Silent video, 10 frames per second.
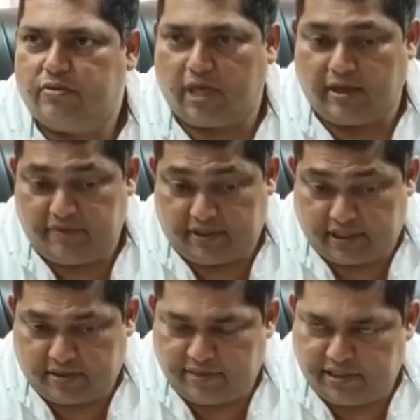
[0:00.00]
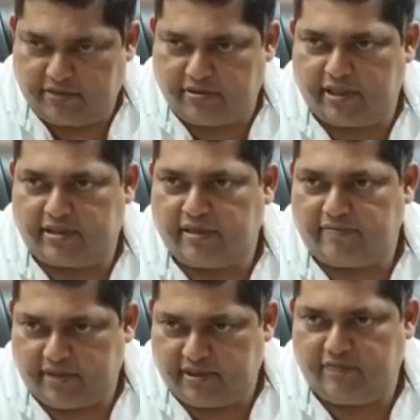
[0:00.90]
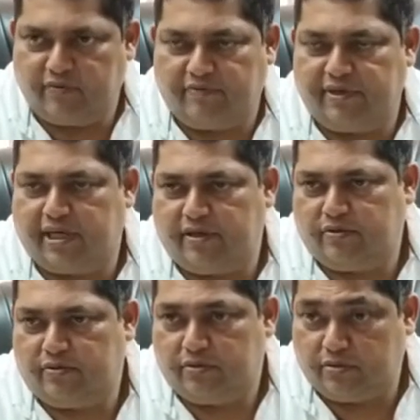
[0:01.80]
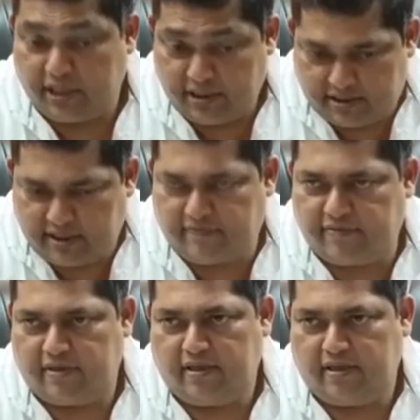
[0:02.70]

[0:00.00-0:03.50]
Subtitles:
so I will take a meeting today itself and see what we can do. Today itself.